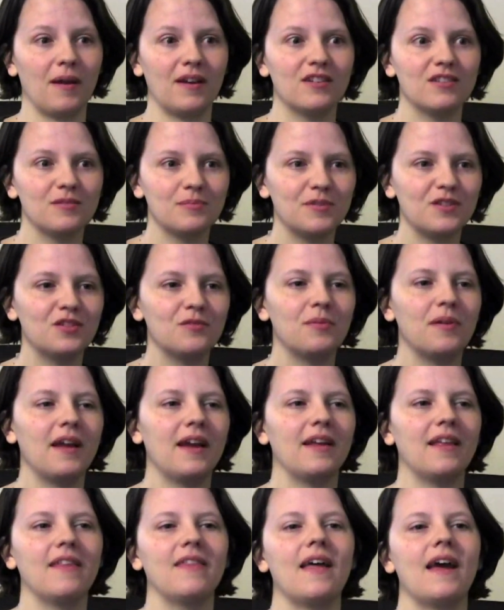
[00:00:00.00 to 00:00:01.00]
I just push
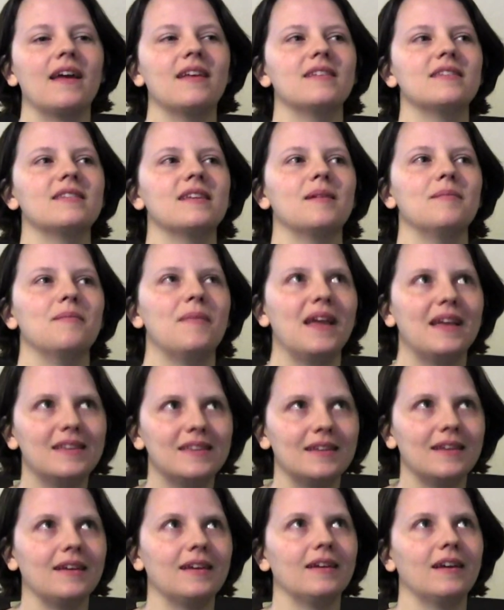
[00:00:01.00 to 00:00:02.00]
play, and that is
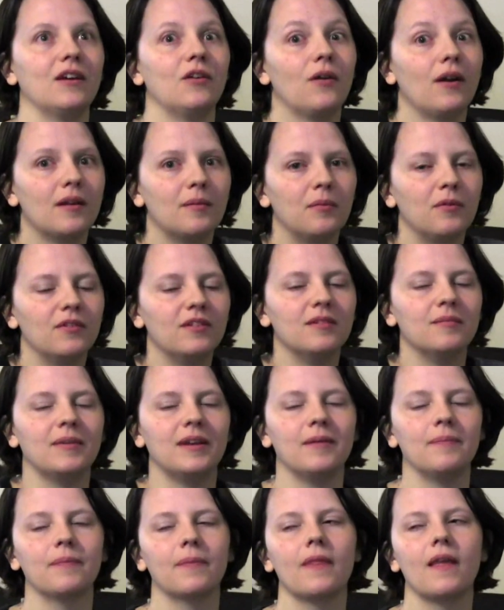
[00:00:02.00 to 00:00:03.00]
amazing, incredible to
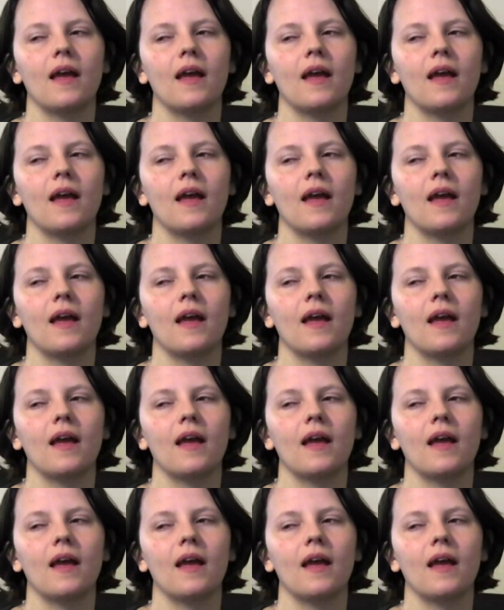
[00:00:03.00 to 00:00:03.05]
me.